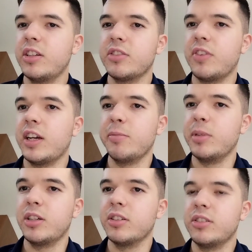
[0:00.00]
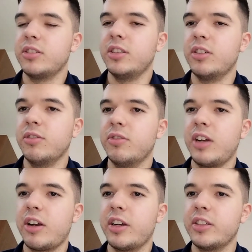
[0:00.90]
is fine, because
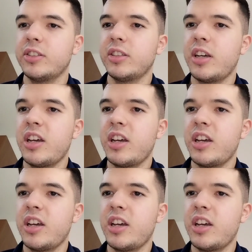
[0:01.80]
Varys